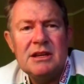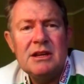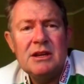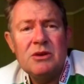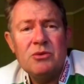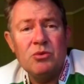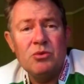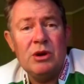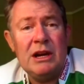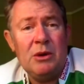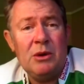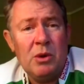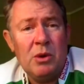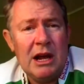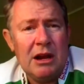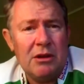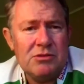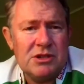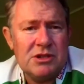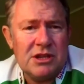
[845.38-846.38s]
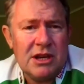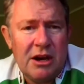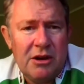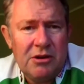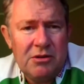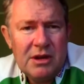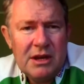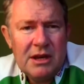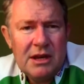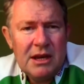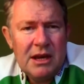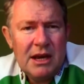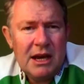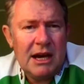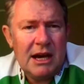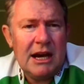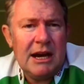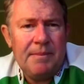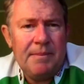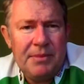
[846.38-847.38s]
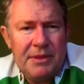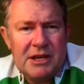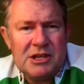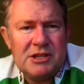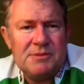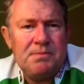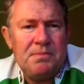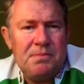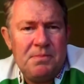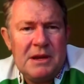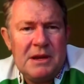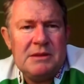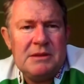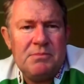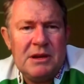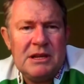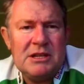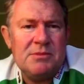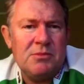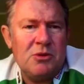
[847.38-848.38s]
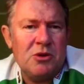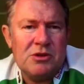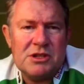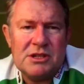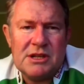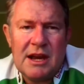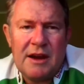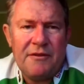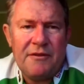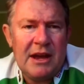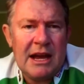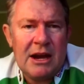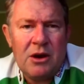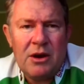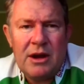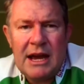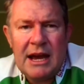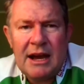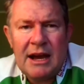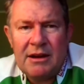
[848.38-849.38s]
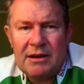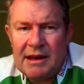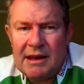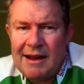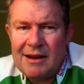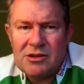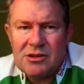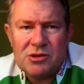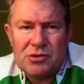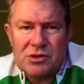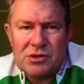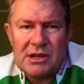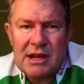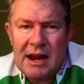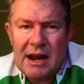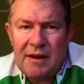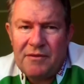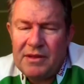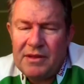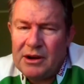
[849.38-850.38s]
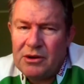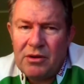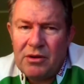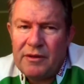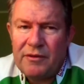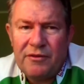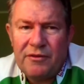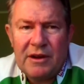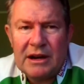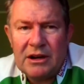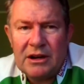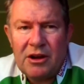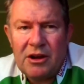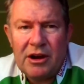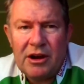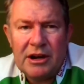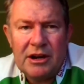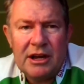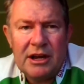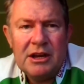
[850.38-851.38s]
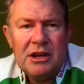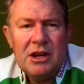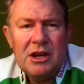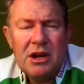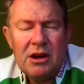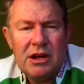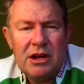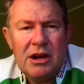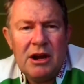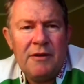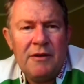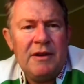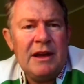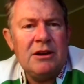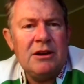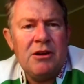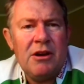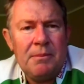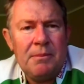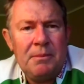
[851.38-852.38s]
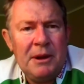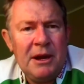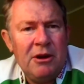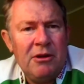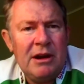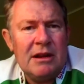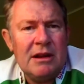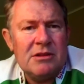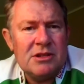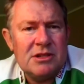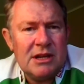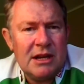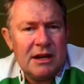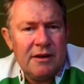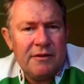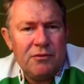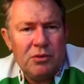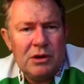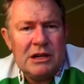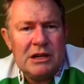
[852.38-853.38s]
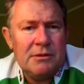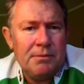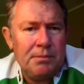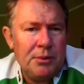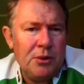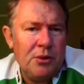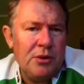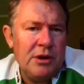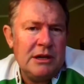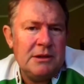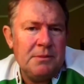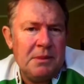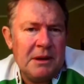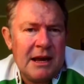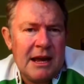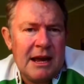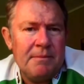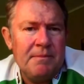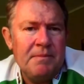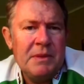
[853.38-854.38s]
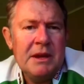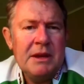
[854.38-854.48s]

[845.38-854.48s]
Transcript: really well. So there's been some good stuff. Our council staff that are on the front line, I've had Liberians that have redeployed to become